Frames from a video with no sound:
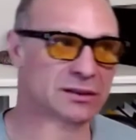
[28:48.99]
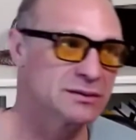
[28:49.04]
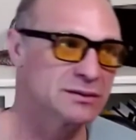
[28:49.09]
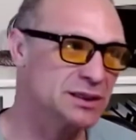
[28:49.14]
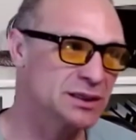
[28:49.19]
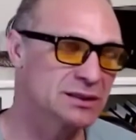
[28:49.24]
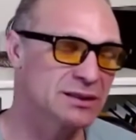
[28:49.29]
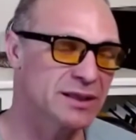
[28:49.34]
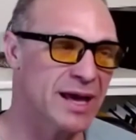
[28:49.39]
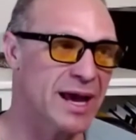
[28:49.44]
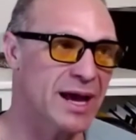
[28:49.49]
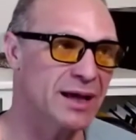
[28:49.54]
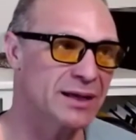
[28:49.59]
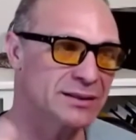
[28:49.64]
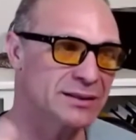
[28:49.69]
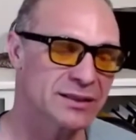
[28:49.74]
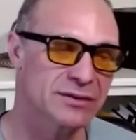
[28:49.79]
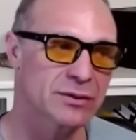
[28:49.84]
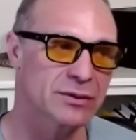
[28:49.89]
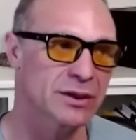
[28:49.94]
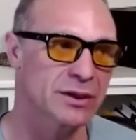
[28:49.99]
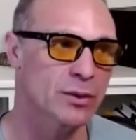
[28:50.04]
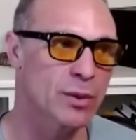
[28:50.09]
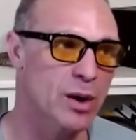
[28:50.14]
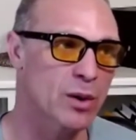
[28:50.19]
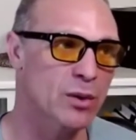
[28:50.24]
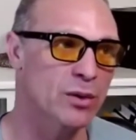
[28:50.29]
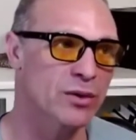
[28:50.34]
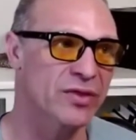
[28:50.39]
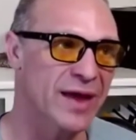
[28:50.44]
did that did really
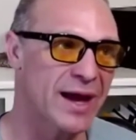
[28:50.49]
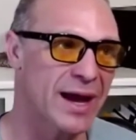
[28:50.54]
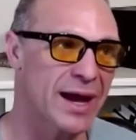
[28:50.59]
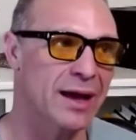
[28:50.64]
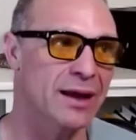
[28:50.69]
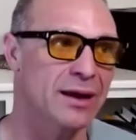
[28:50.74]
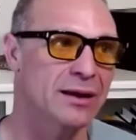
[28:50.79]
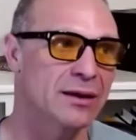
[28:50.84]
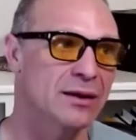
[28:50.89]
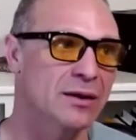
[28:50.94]
well with that